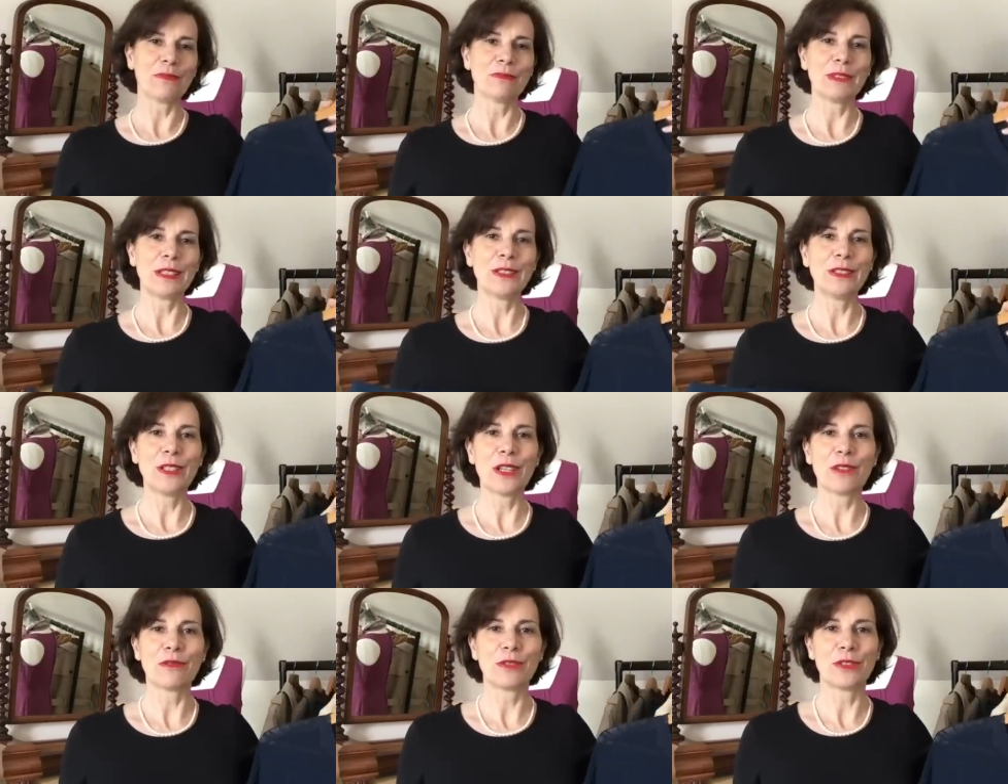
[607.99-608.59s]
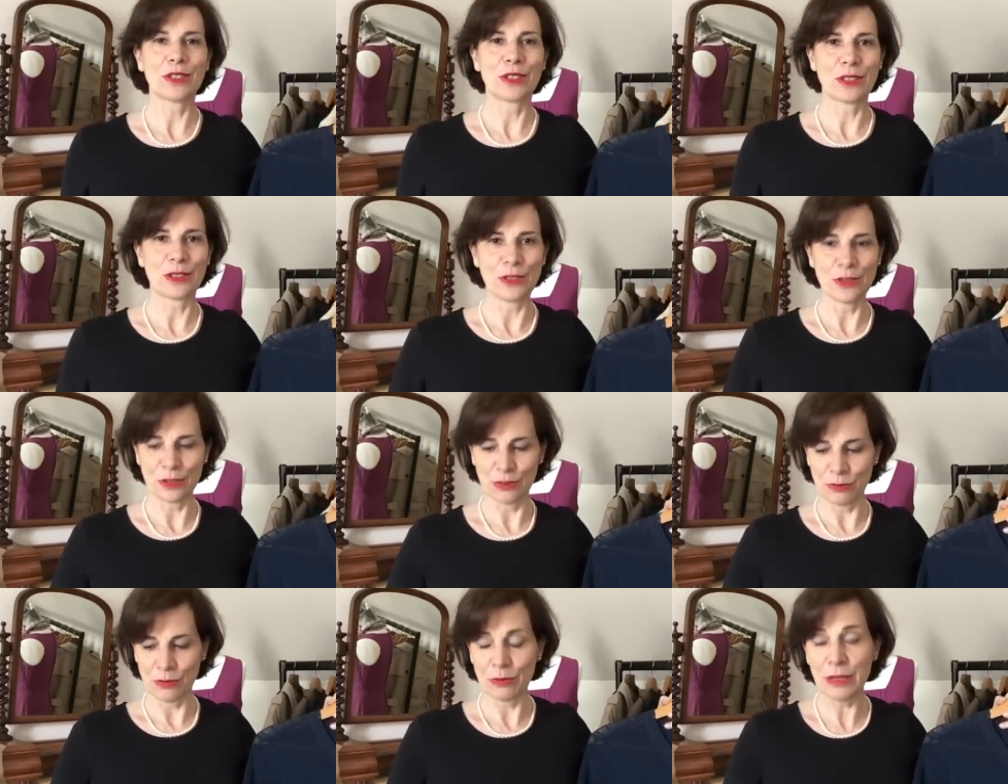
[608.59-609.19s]
we love the
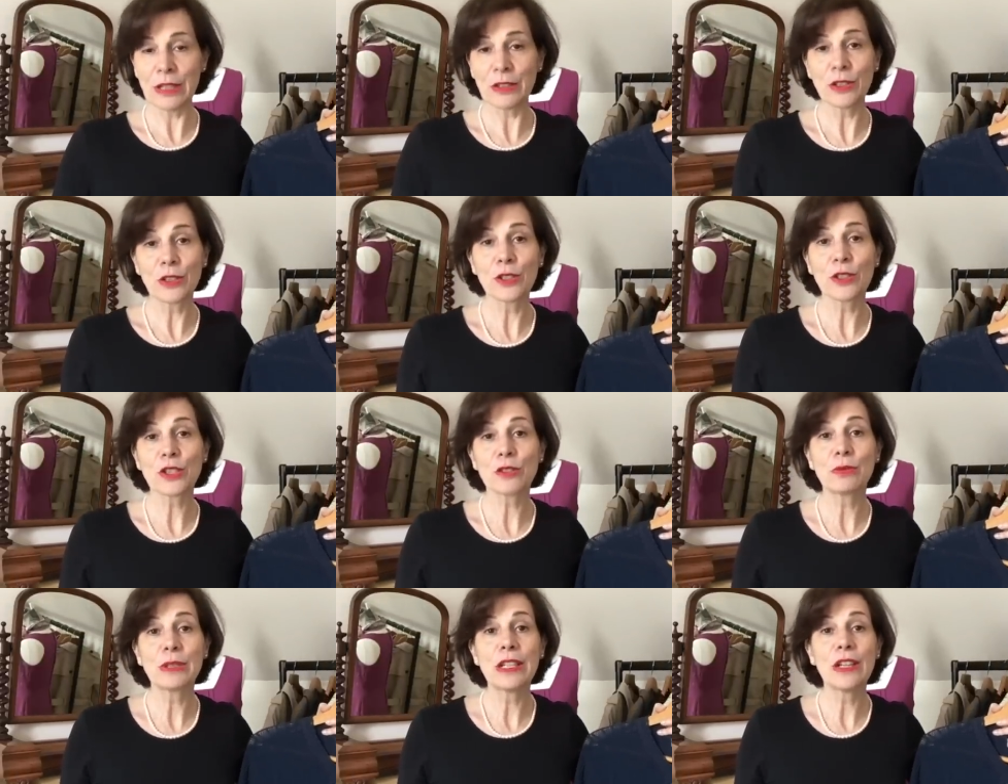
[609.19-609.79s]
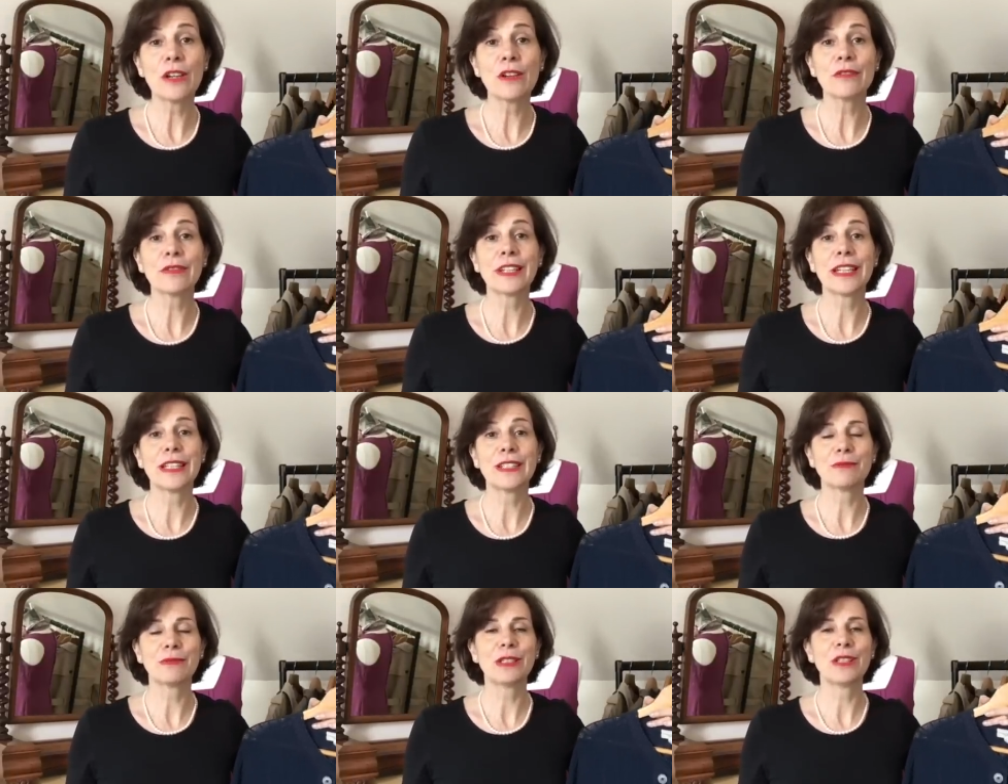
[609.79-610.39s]
clothes, we wear the clothes we love,
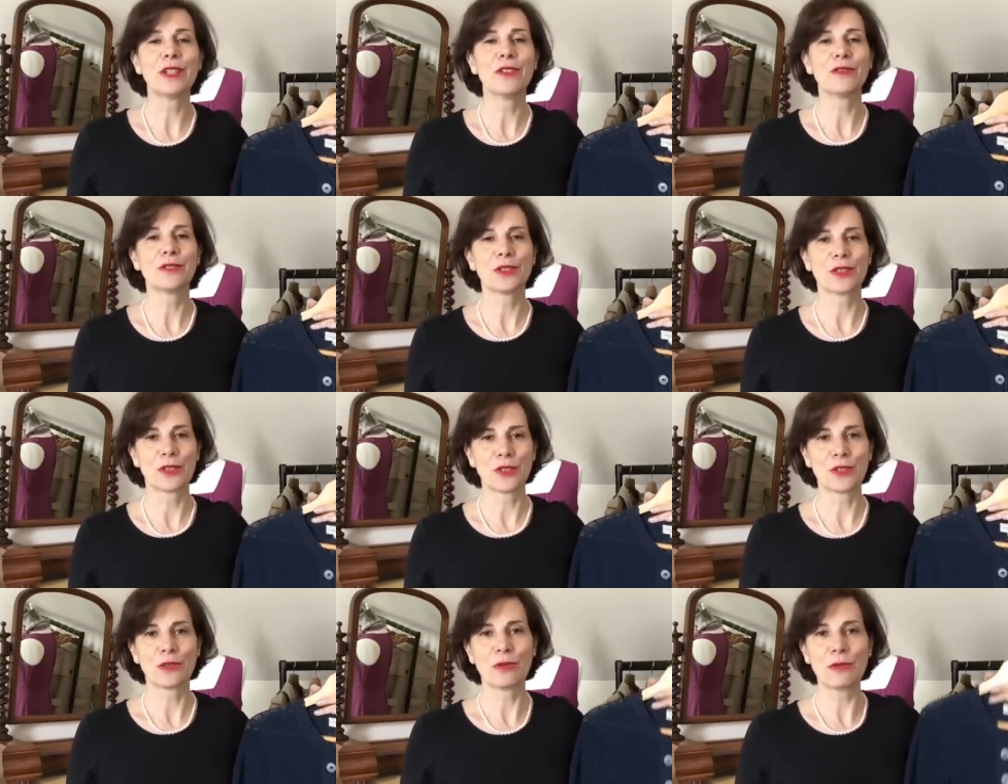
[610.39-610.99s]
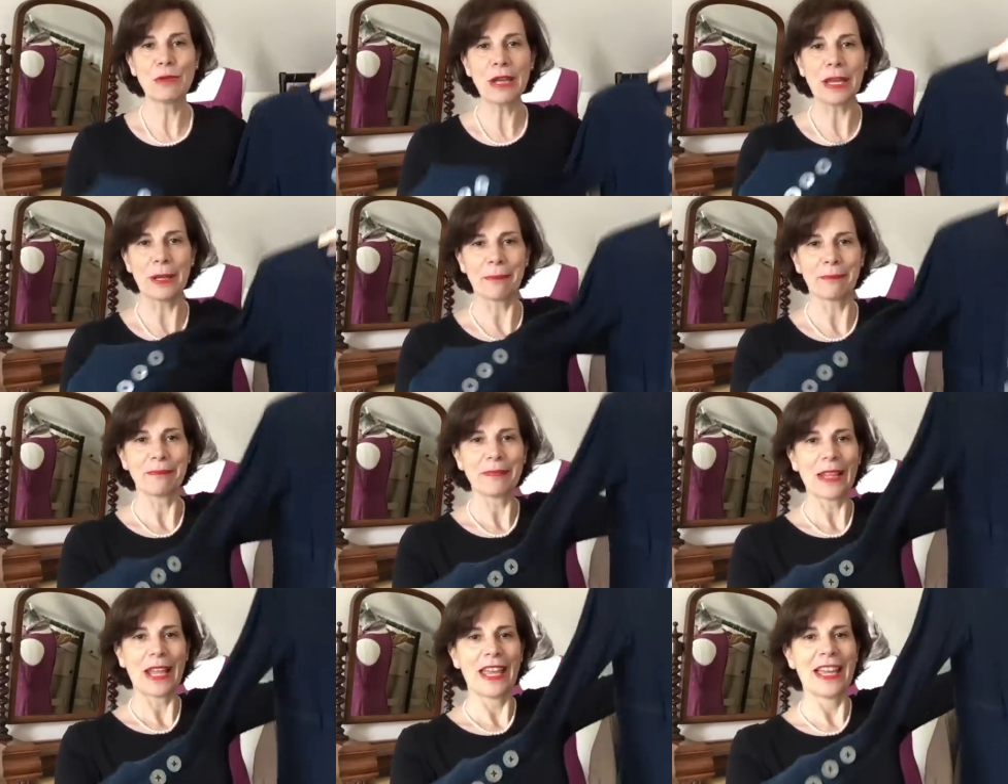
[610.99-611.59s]
and we love the clothes we wear.